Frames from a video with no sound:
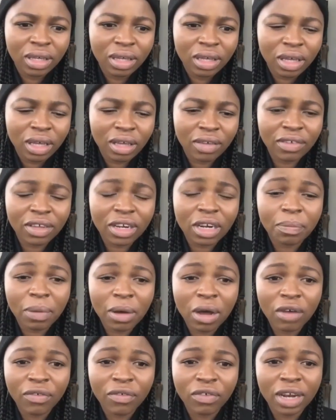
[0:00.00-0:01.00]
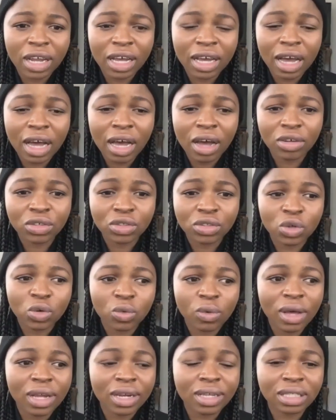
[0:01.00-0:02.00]
a very powerful account
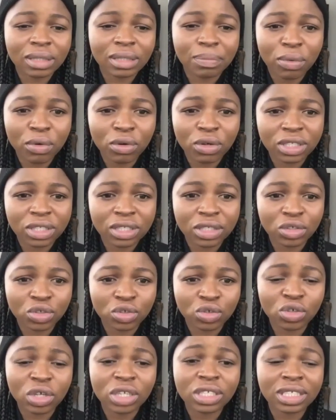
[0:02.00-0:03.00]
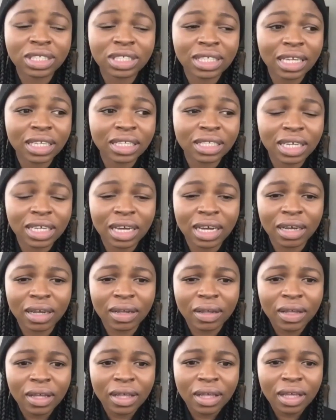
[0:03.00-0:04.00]
on why it is important to not center
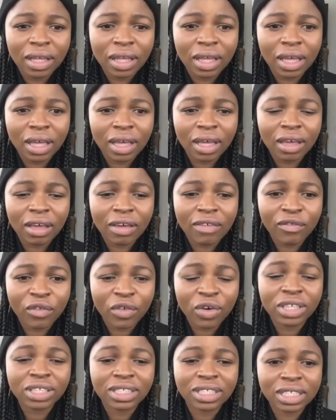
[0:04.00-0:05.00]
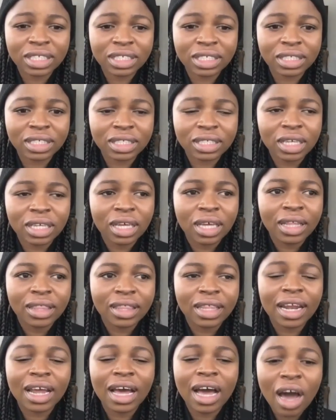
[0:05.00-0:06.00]
voices
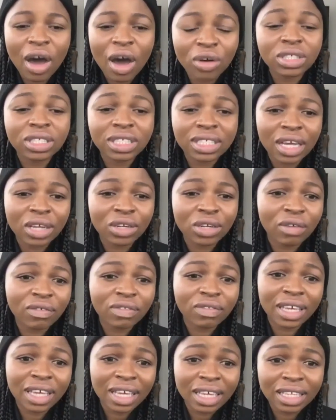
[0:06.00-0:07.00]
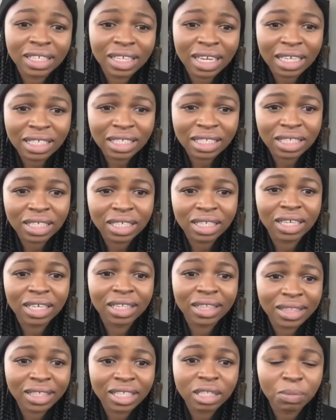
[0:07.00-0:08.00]
that are outside of the industry
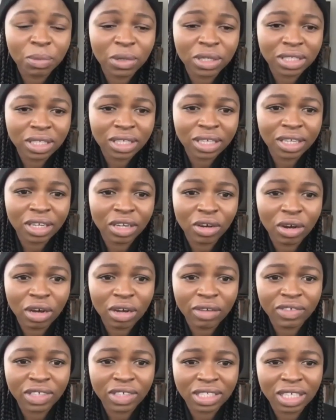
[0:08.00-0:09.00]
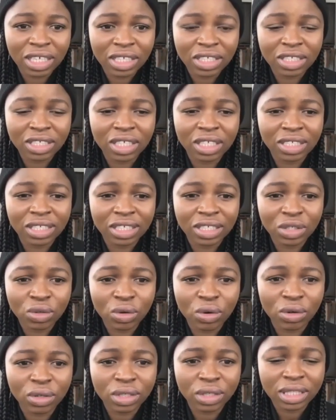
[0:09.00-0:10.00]
in this particular conversation and
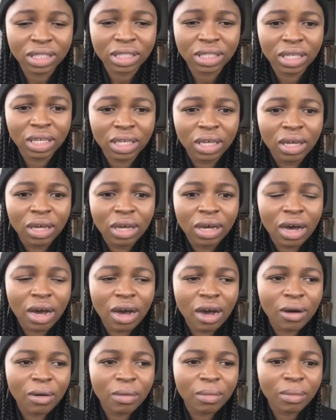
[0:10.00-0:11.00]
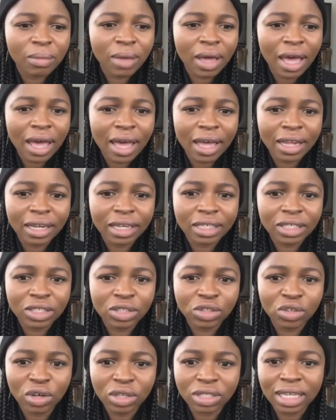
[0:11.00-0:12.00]
discourse. And
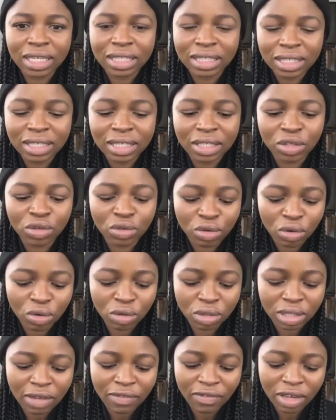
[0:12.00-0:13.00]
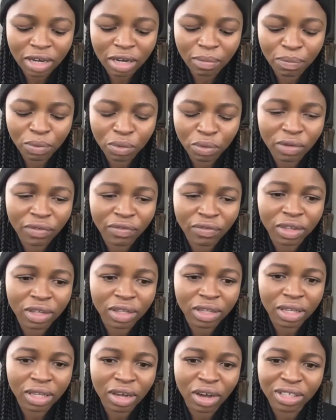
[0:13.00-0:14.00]
Dr. T, you wrote a very
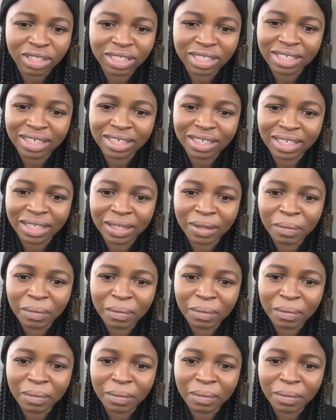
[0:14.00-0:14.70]
beautiful article